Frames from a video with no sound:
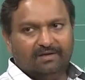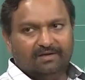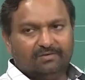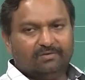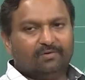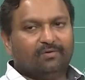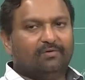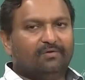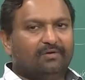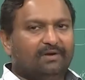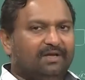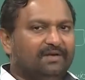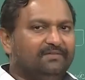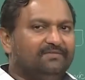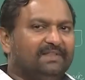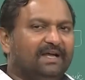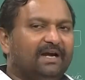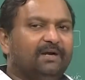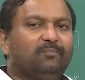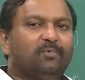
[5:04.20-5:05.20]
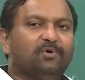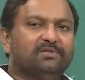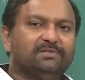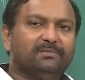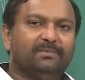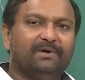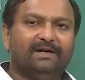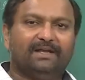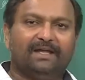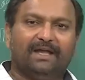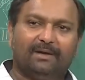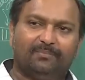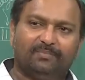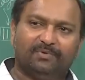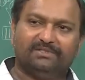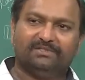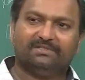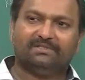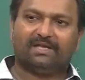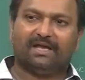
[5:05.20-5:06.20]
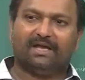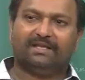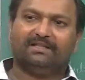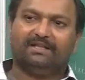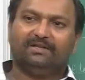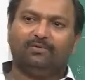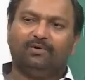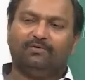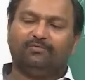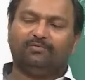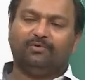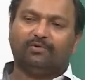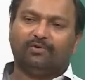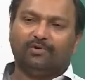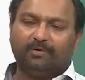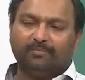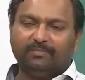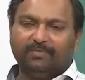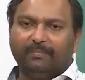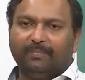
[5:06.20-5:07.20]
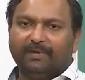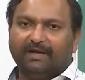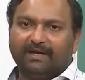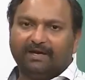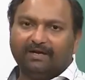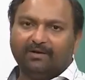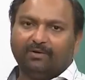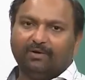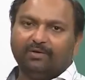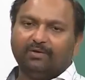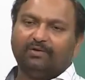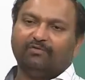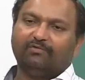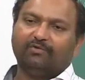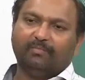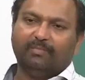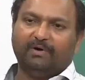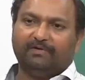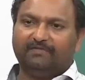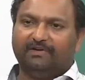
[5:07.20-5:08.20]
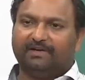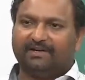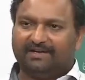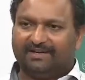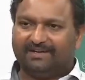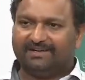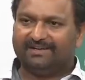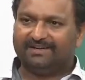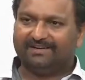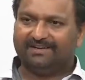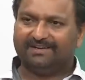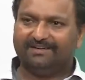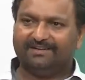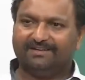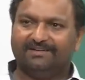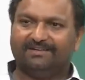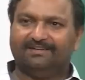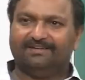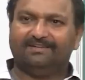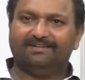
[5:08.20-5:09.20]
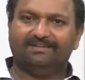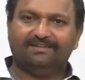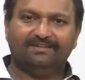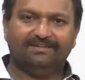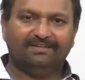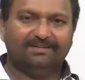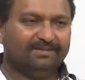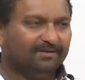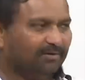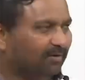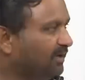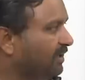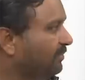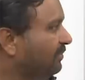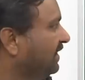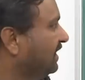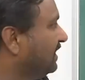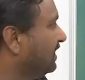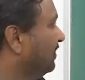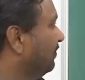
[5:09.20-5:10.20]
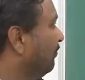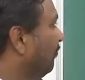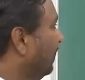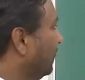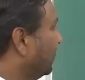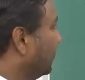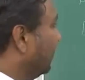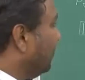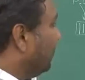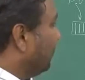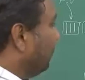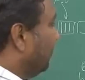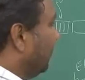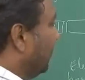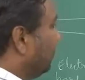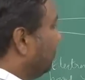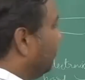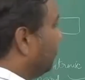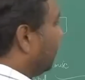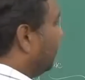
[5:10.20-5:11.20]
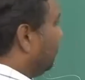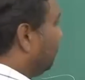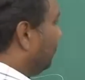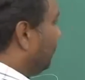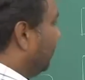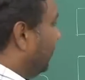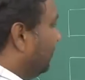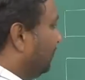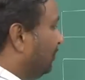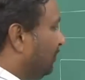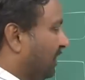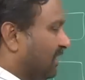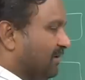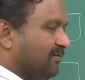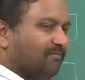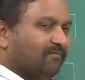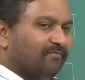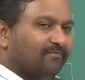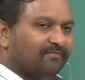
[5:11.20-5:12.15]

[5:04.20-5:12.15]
So, if that possibility happens, either you have to drop the packet or you have to buffer it. Okay, but what kind of network I would like to have?